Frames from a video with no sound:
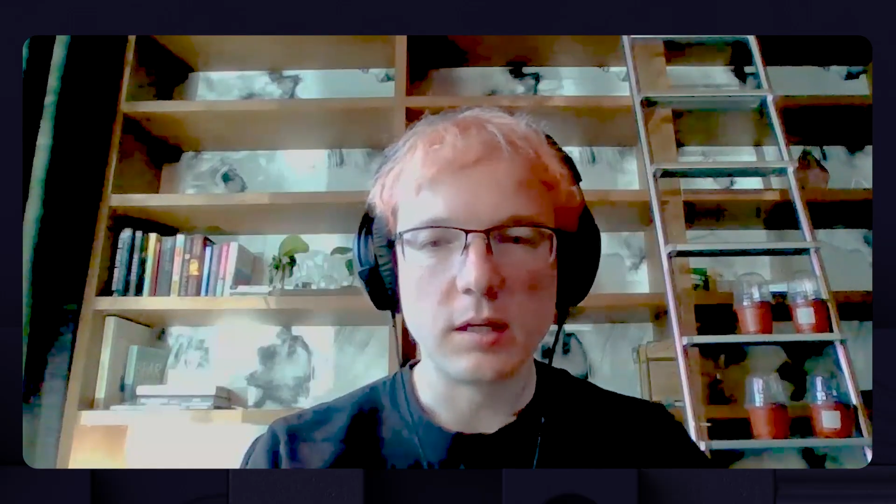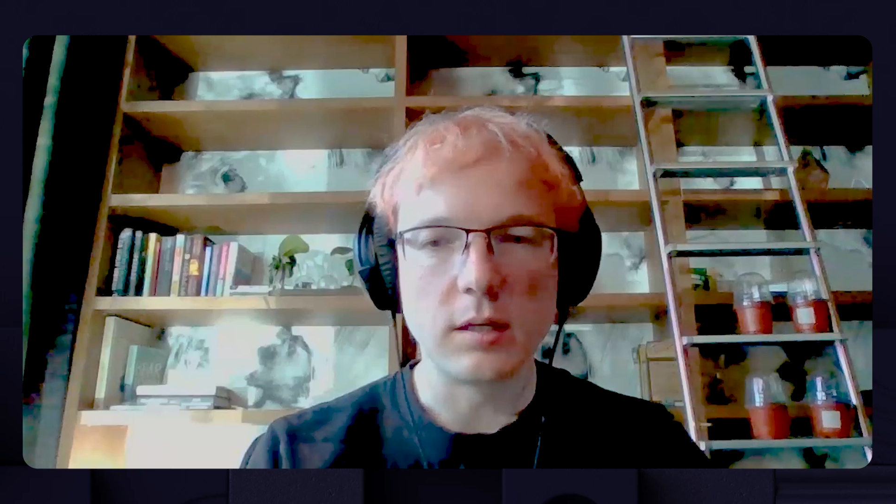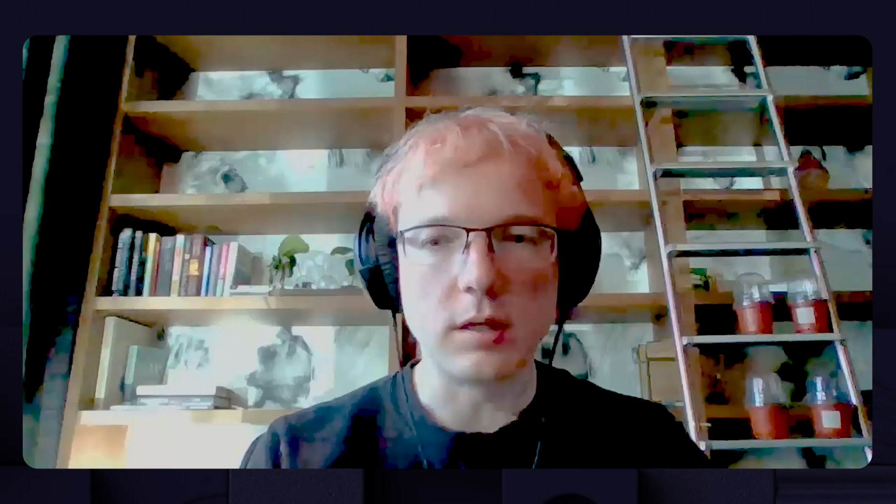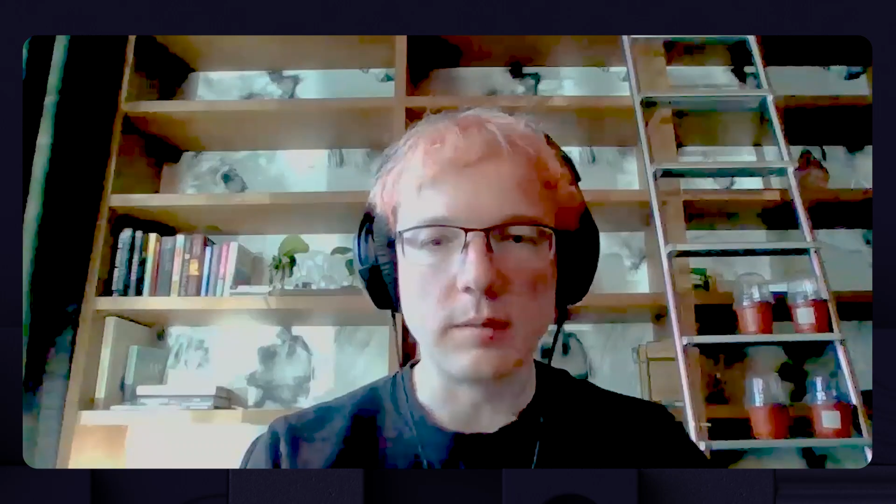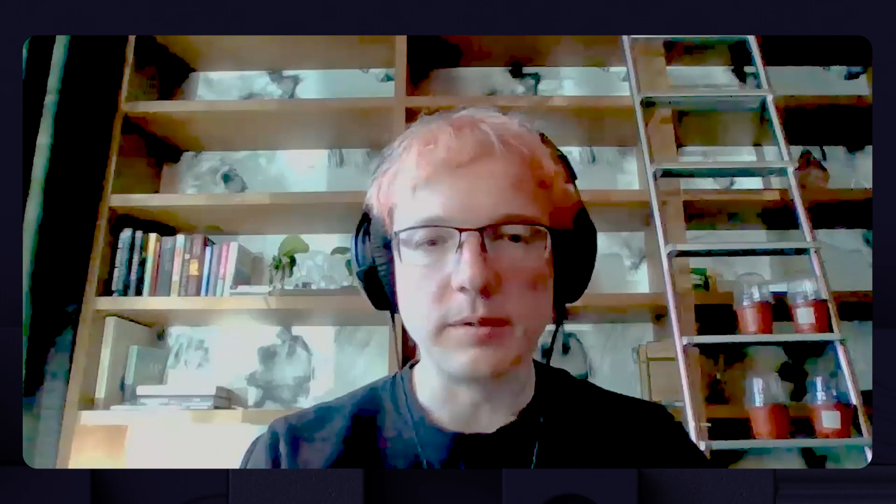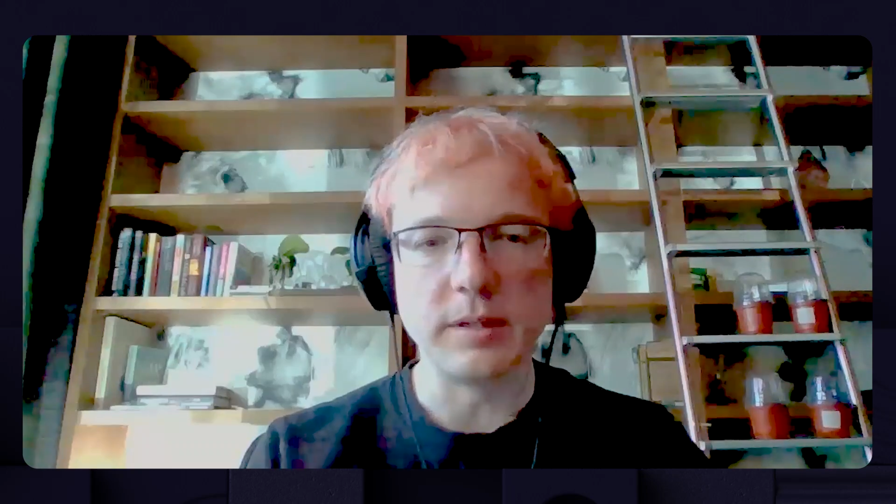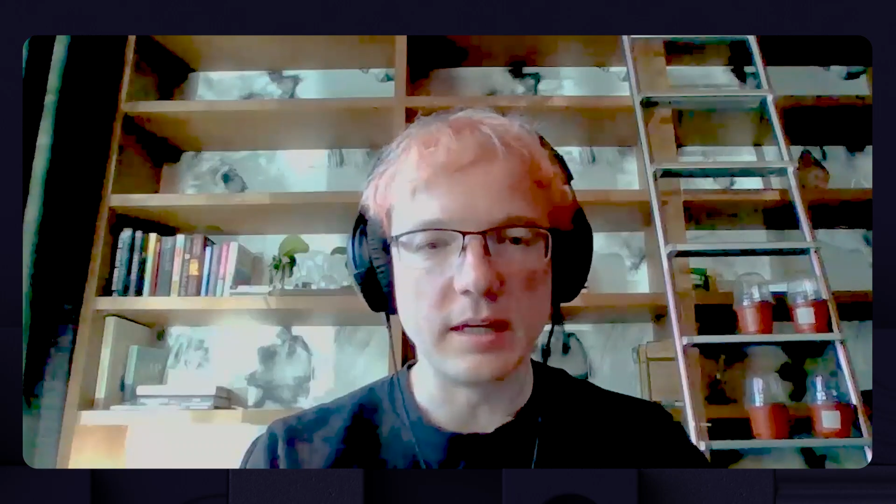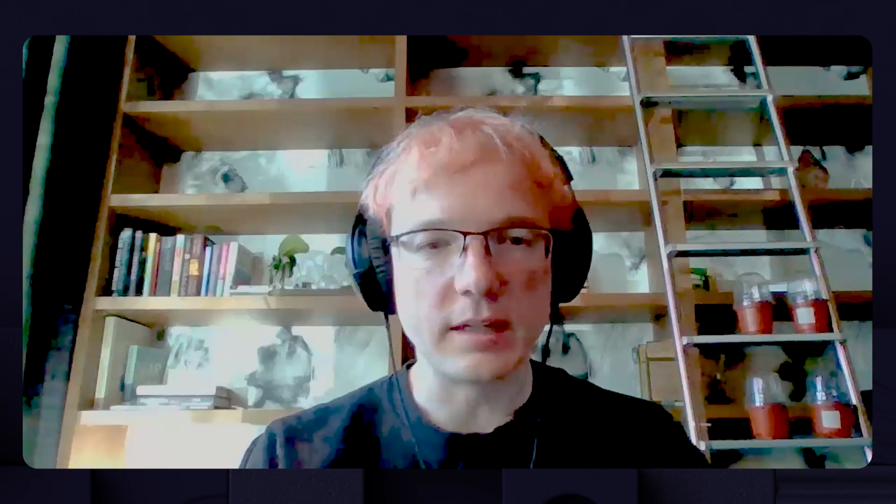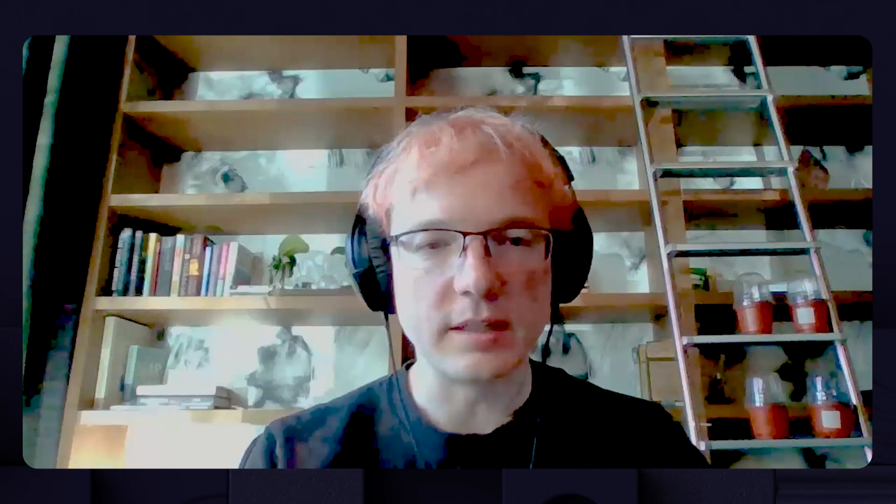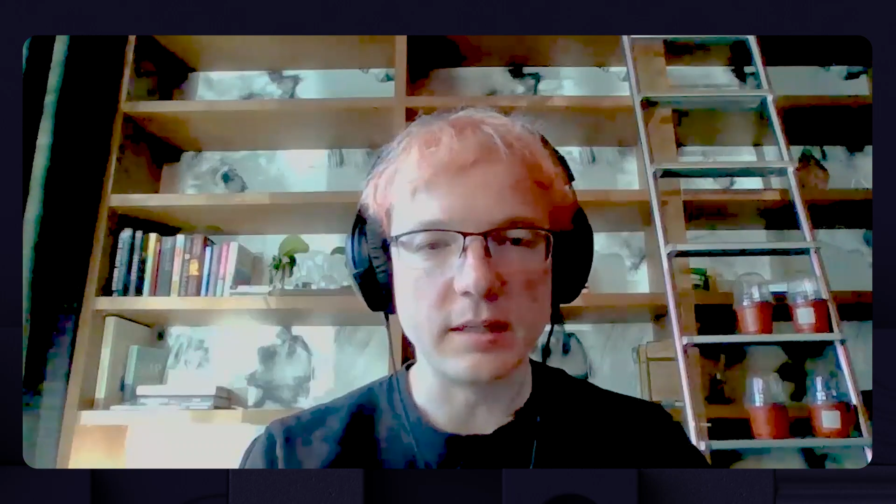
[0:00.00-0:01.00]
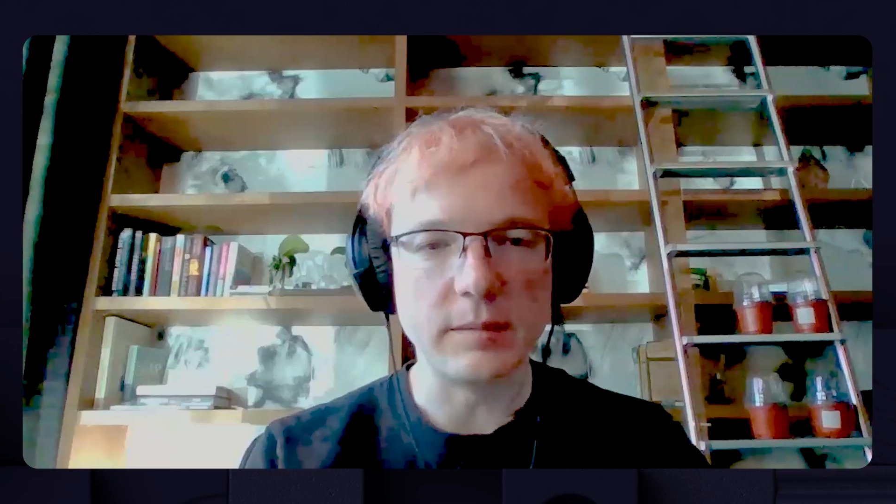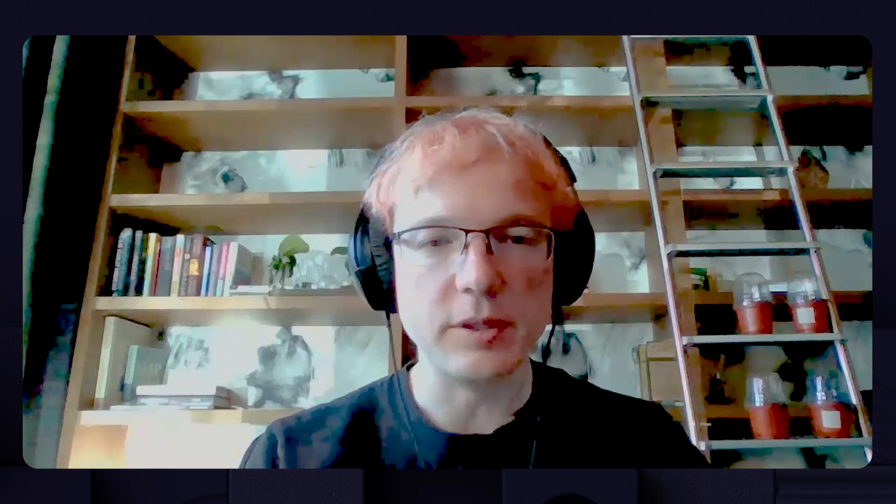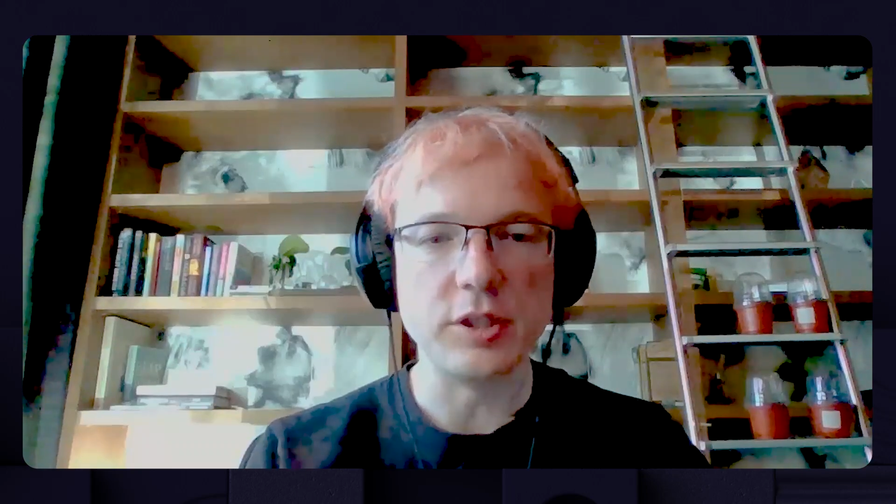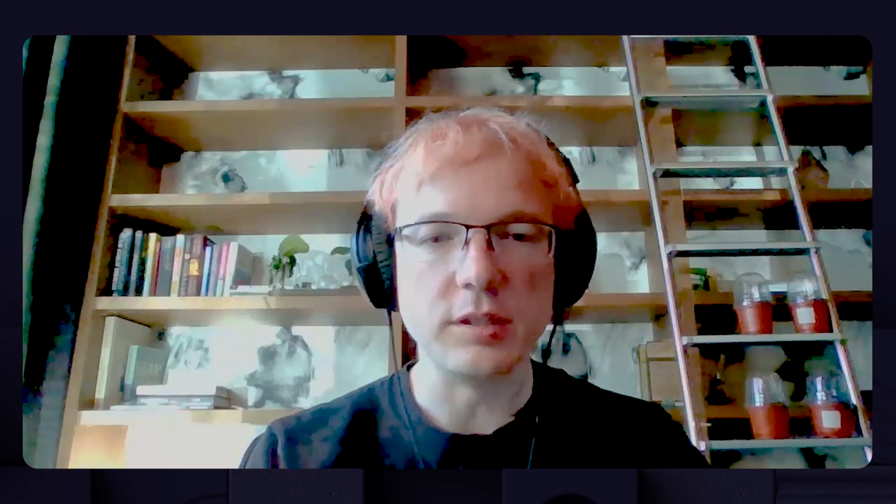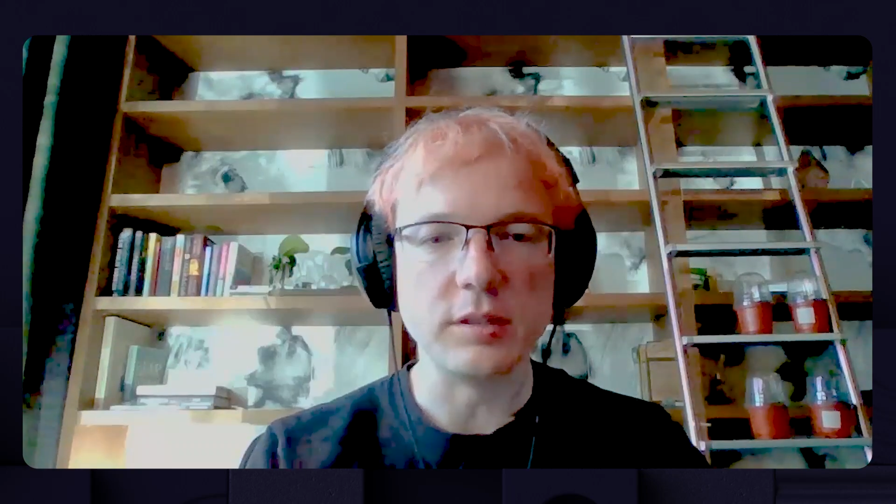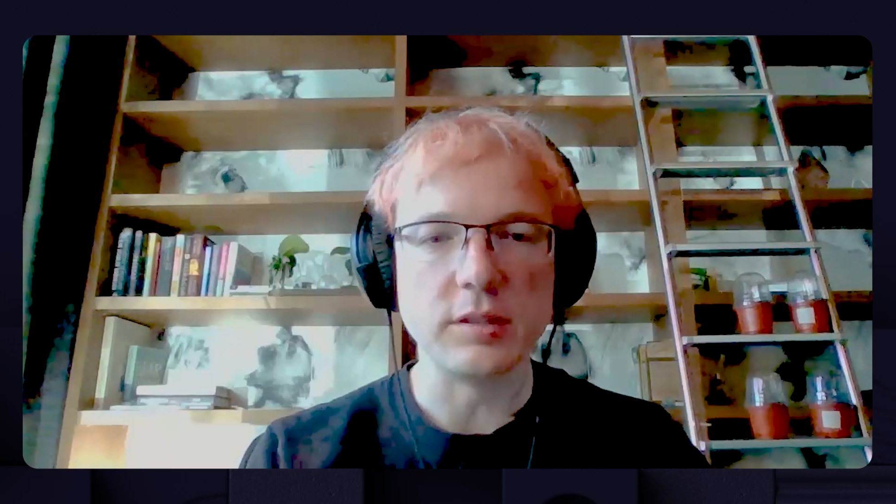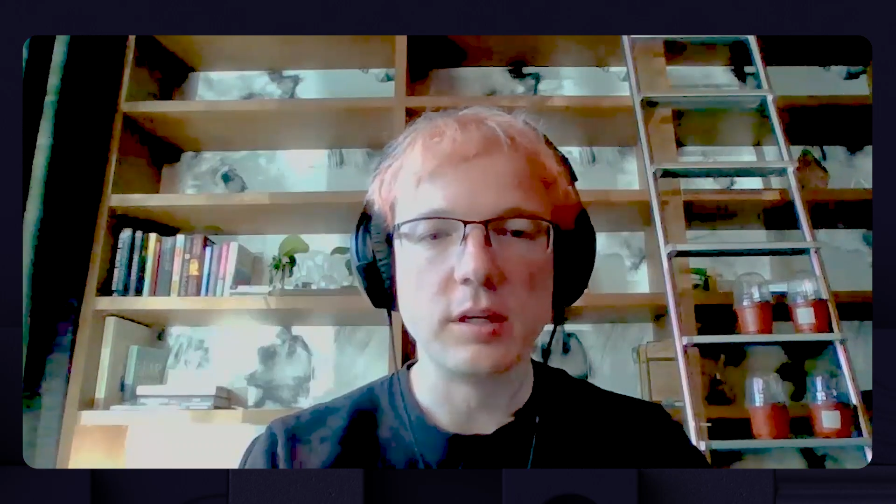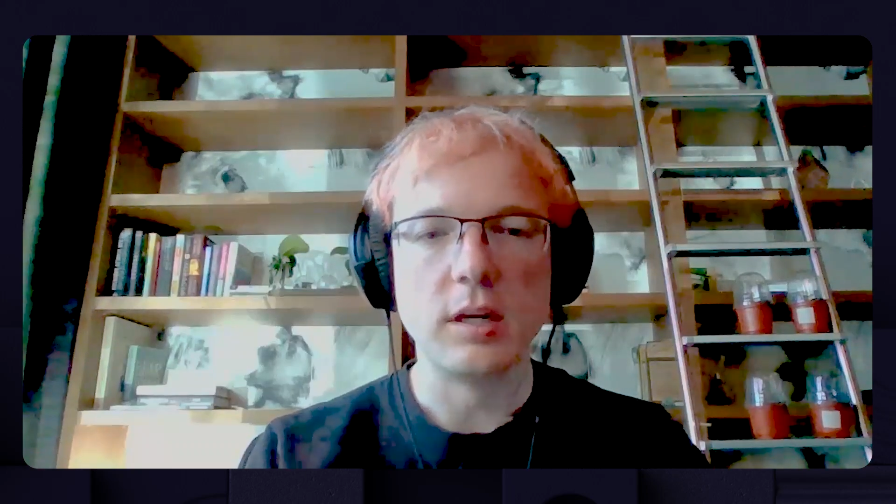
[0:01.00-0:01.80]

carbon dioxide emissions